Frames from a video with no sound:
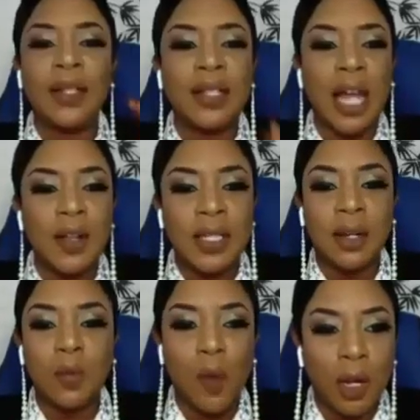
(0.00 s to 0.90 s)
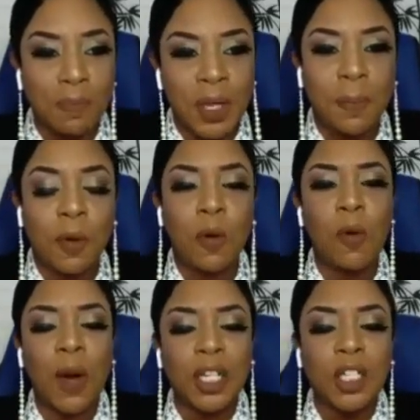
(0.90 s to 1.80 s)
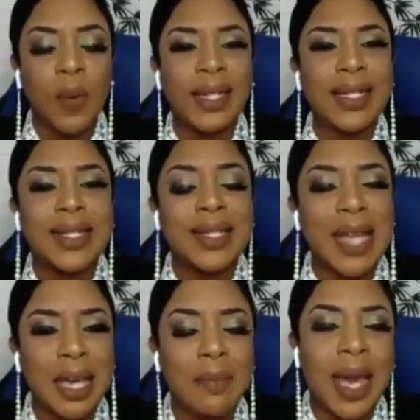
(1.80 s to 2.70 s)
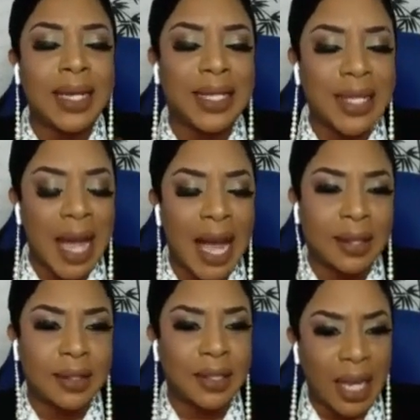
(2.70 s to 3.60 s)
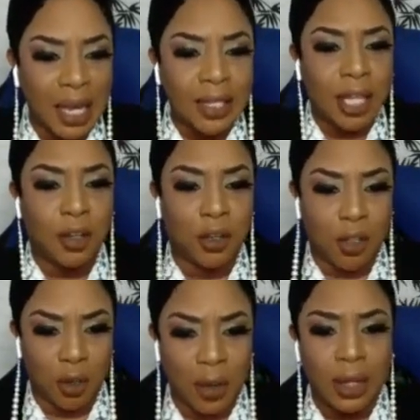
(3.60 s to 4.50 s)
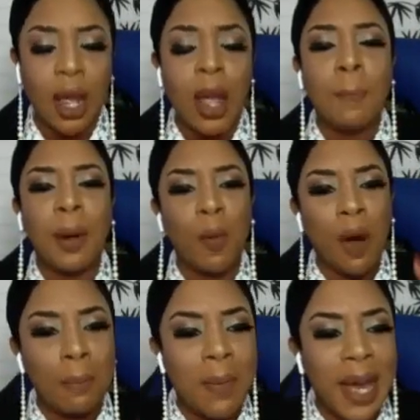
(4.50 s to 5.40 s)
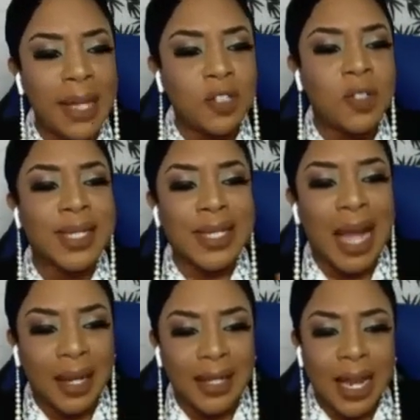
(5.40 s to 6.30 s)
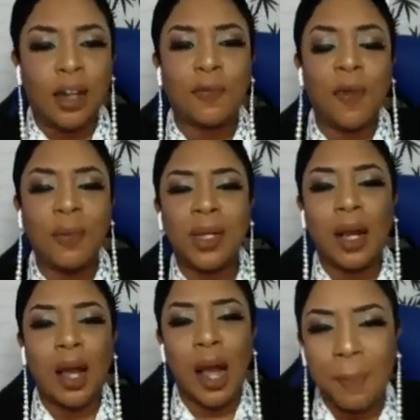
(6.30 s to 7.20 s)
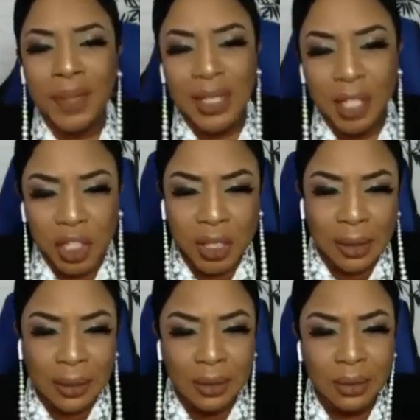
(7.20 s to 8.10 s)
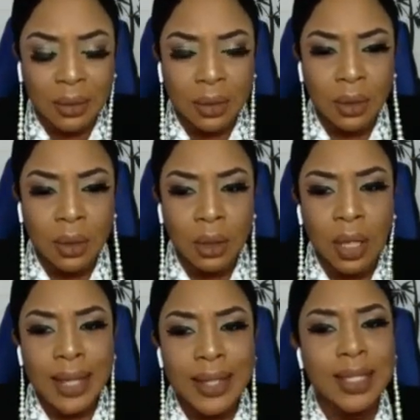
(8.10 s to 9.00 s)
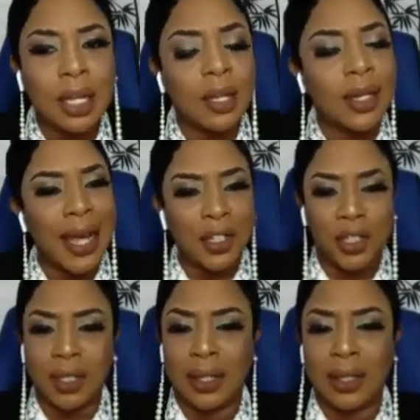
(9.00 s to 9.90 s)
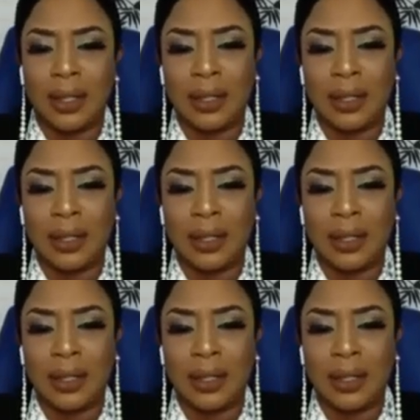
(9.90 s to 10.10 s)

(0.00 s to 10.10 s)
1,001 people who are doing the same exact thing that you're doing. But what makes you stand out from the competition is the connection.